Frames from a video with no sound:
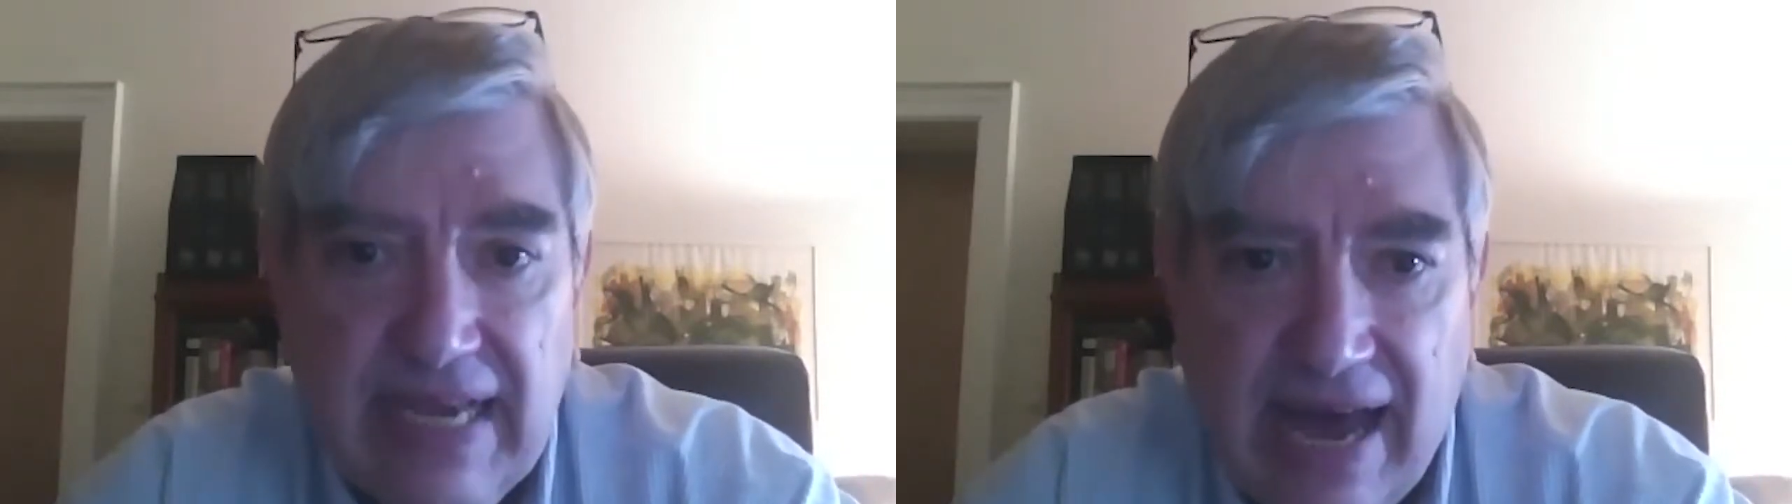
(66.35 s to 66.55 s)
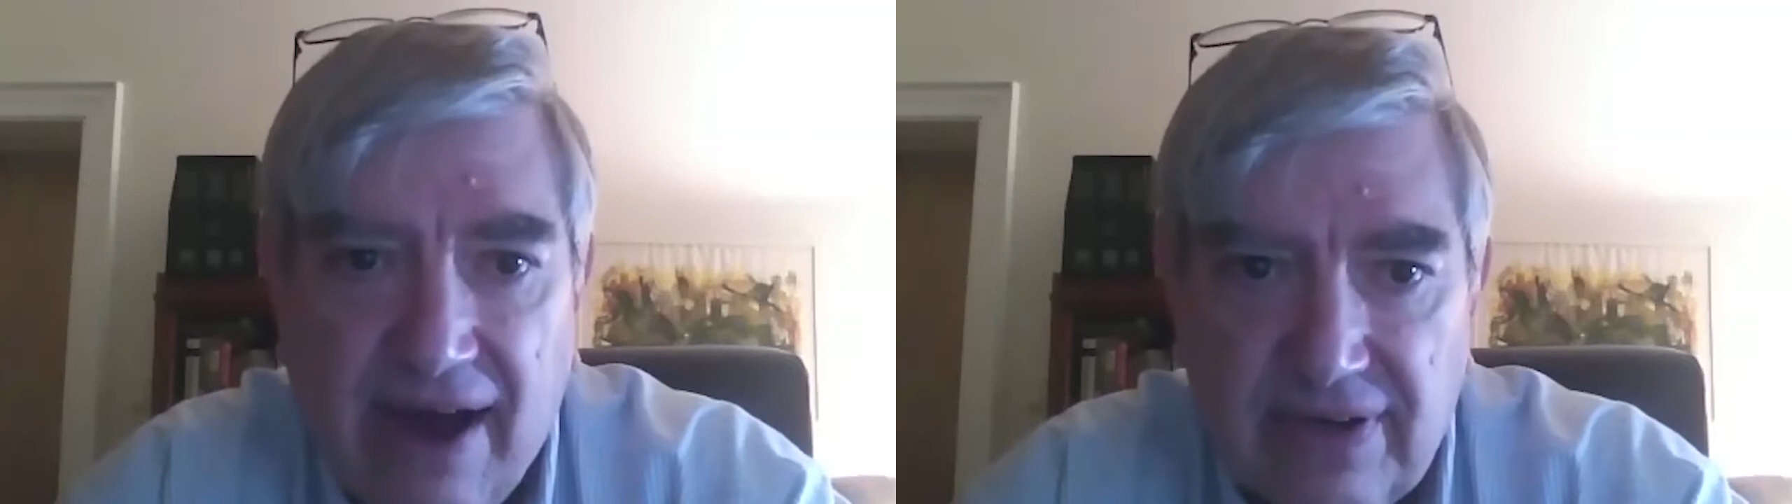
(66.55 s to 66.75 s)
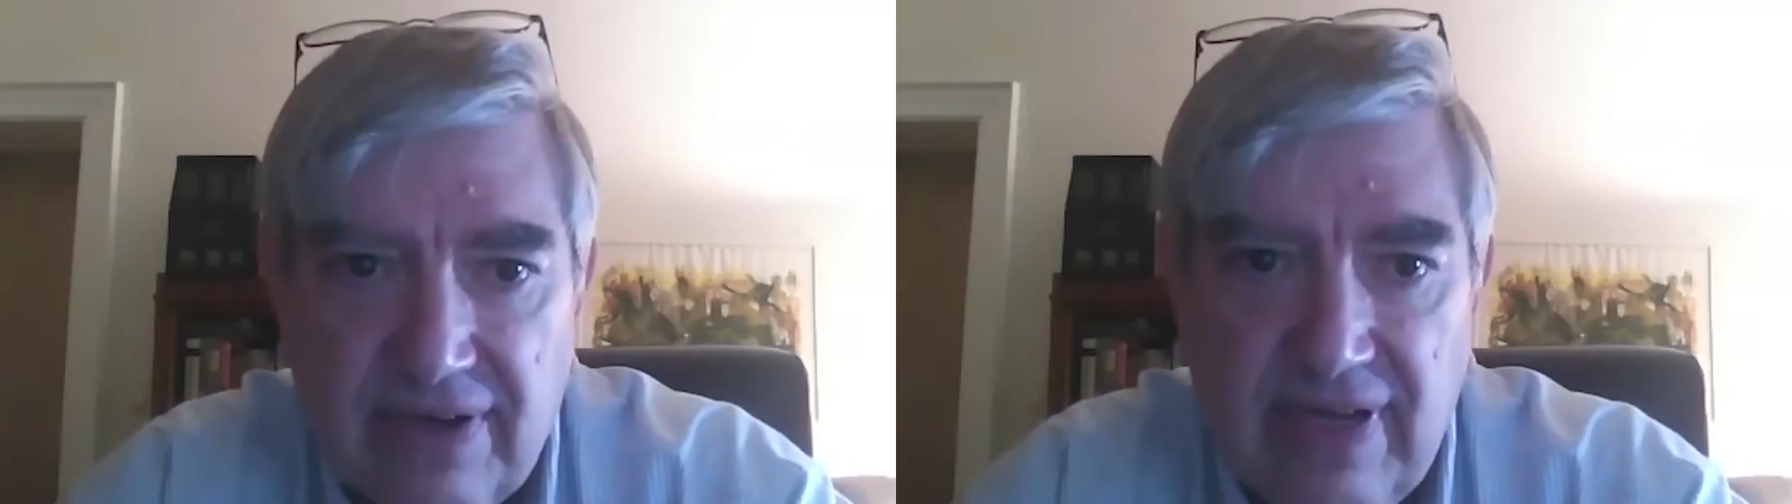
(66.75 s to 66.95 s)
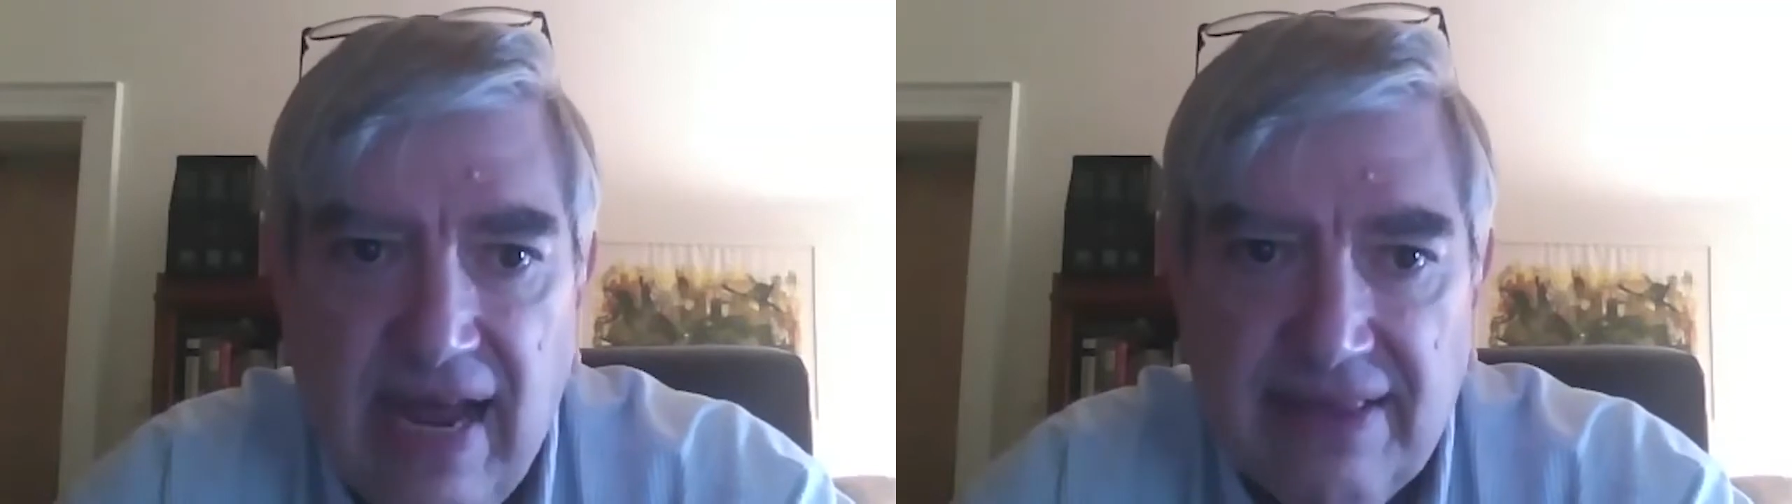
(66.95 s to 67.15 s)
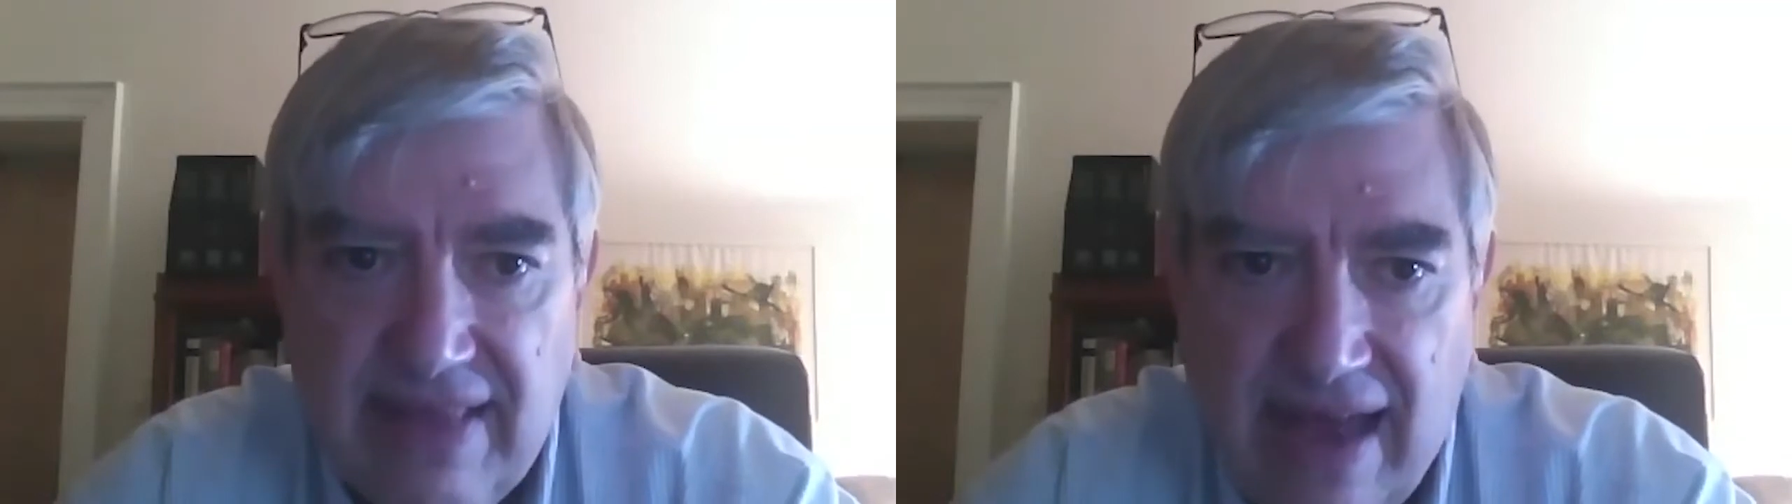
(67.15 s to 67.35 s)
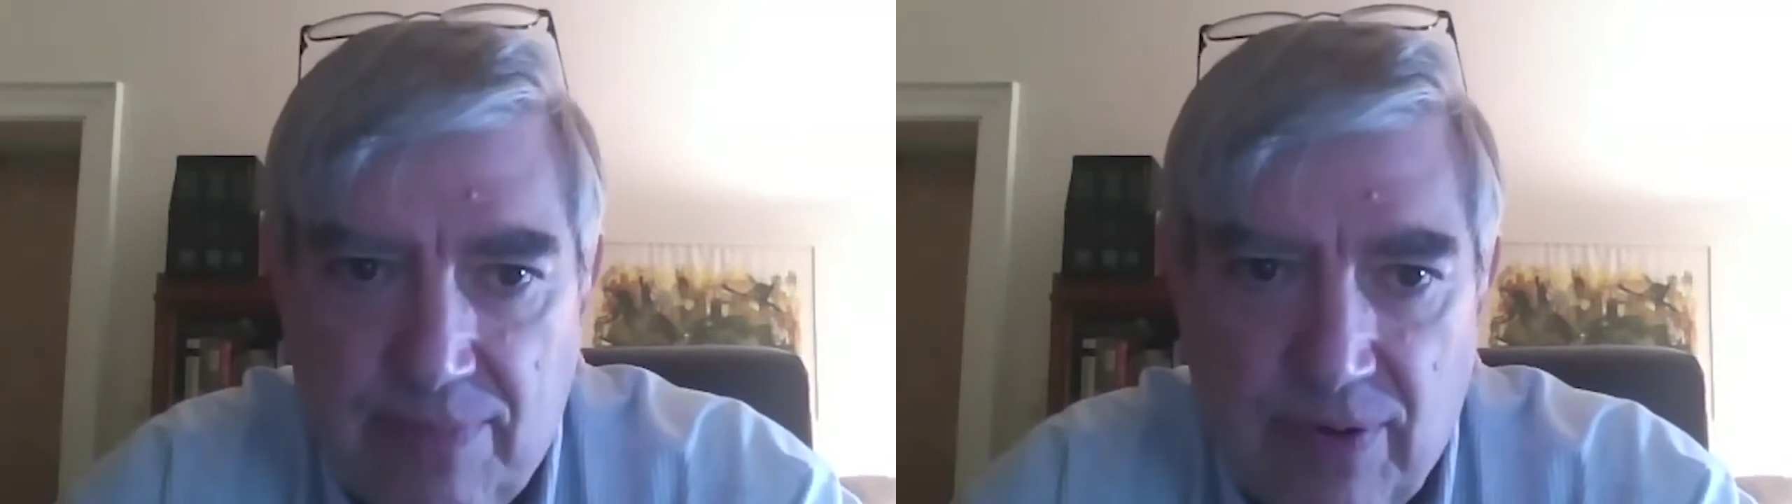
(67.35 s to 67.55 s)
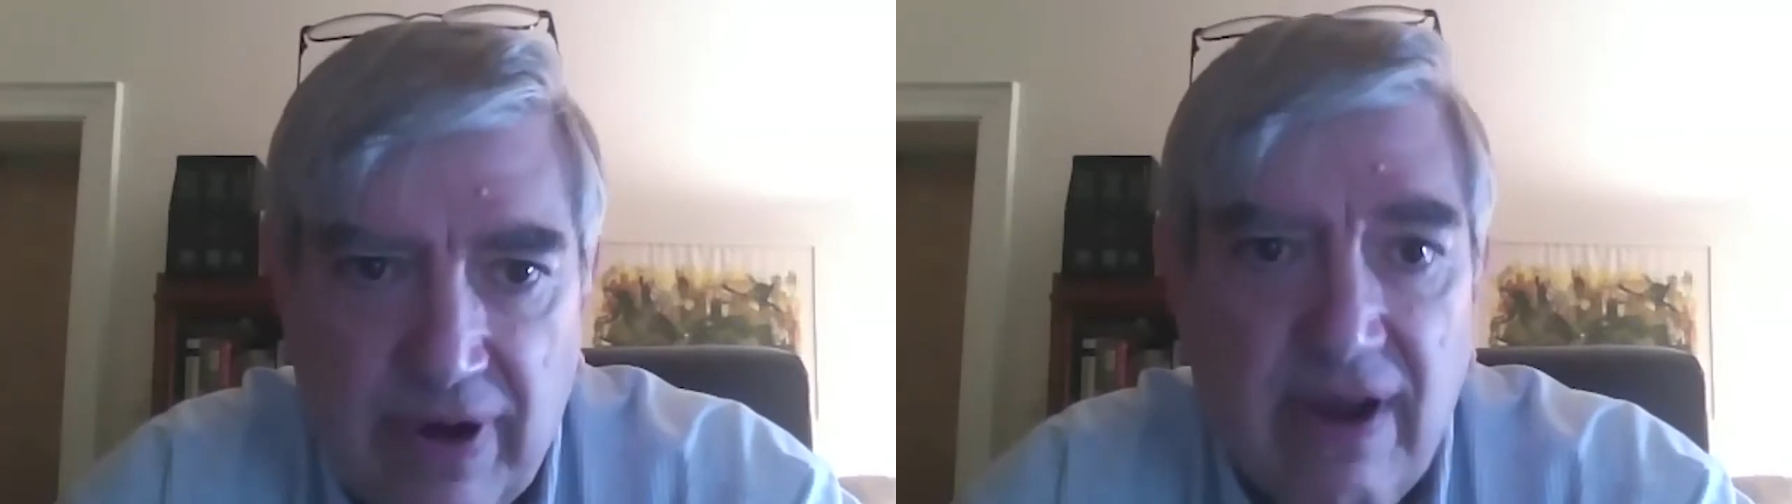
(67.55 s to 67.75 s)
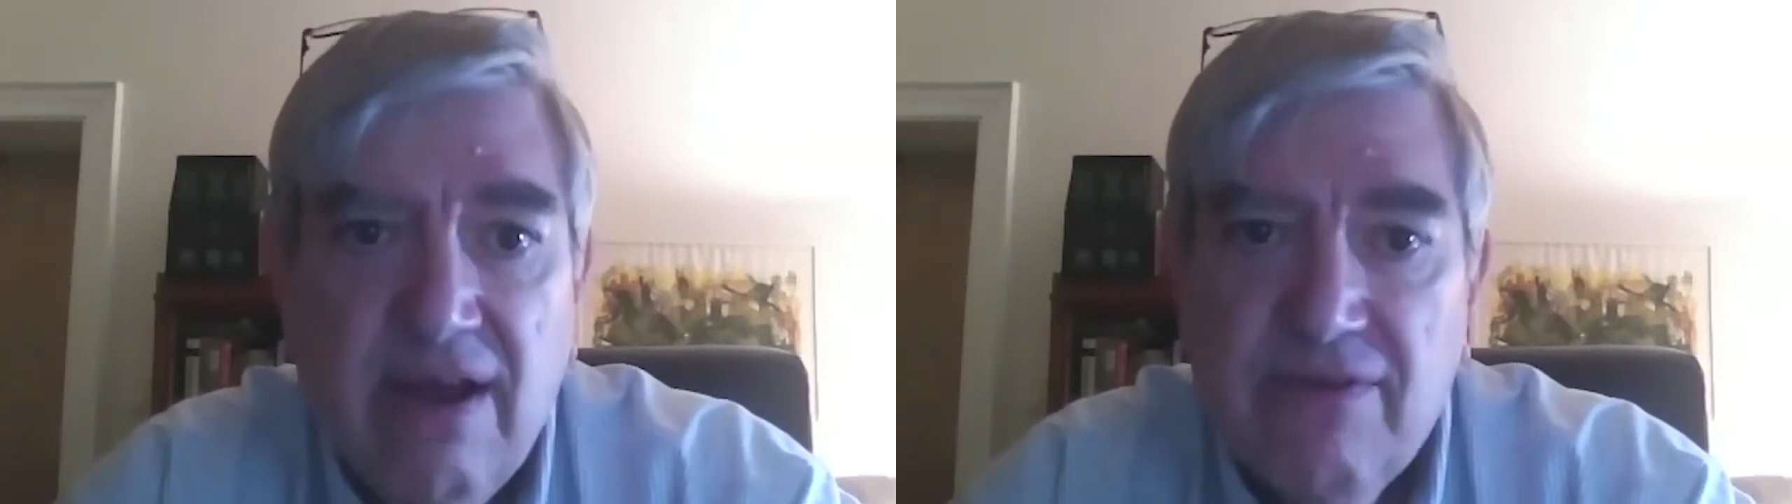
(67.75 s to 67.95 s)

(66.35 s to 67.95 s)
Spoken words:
out at that point.